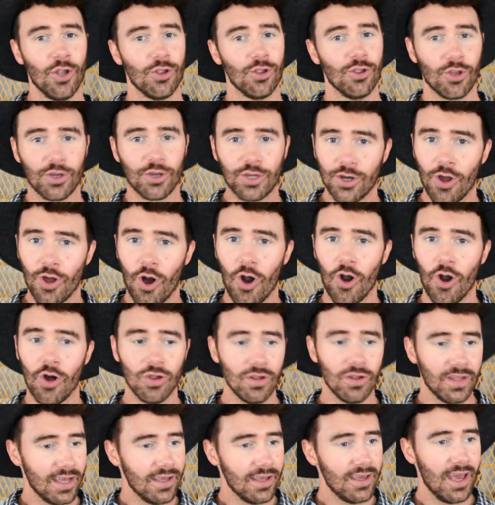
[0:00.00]
looking
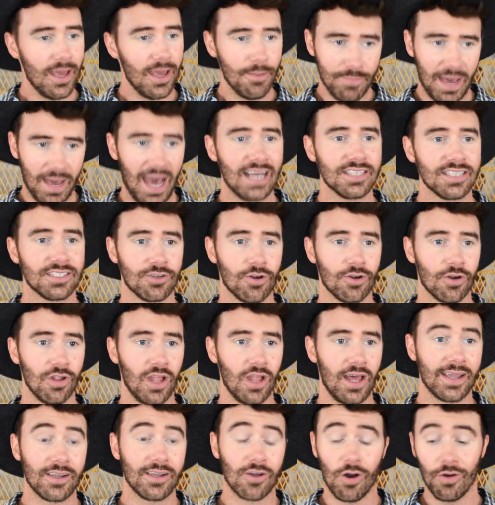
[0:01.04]
all
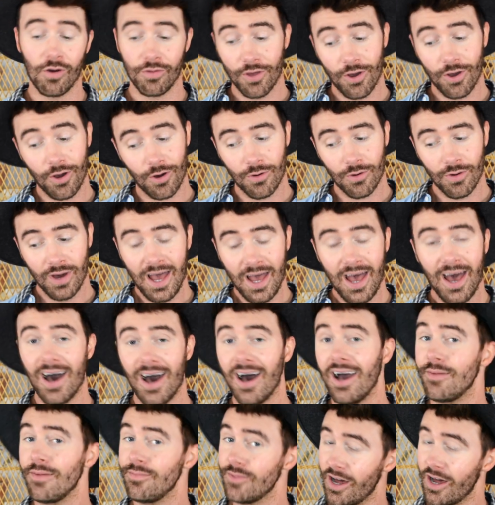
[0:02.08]
ambassador-like, although
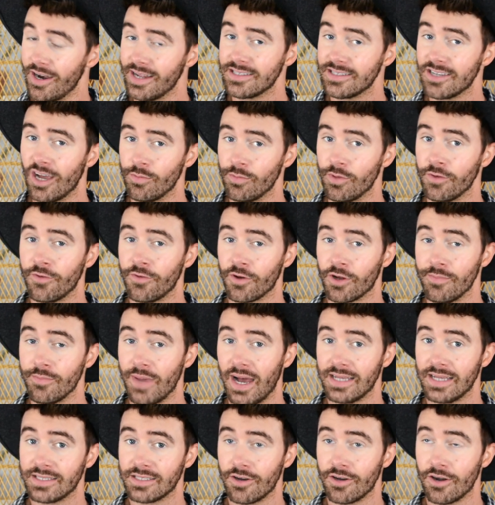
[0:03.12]
I'm not a Tommy Hilfiger
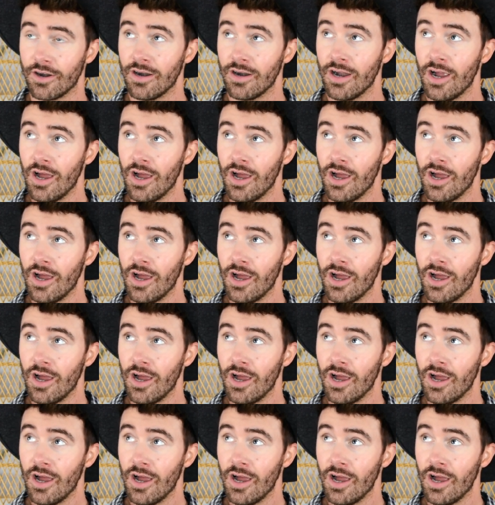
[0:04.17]
ambassador.